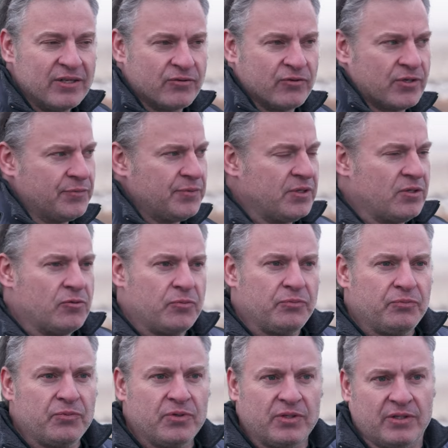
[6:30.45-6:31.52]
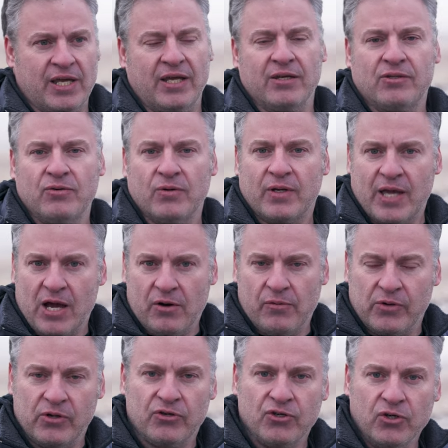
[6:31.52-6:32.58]
So it's something to take into account
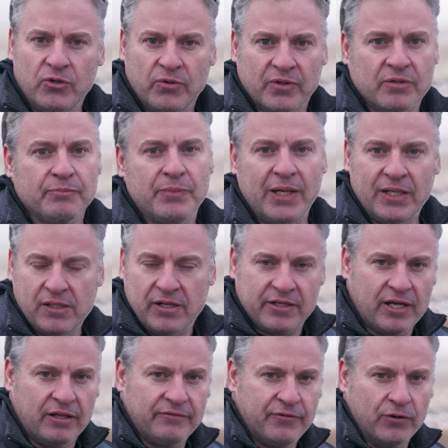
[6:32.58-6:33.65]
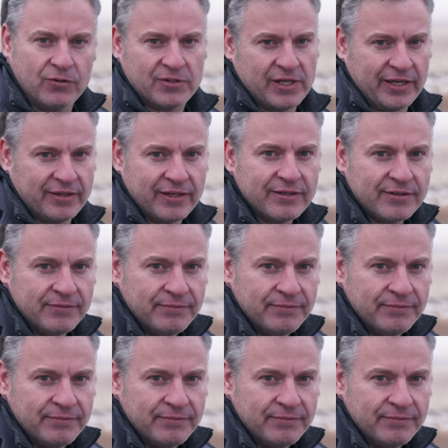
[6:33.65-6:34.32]
when you're shooting with big long telephotos like this.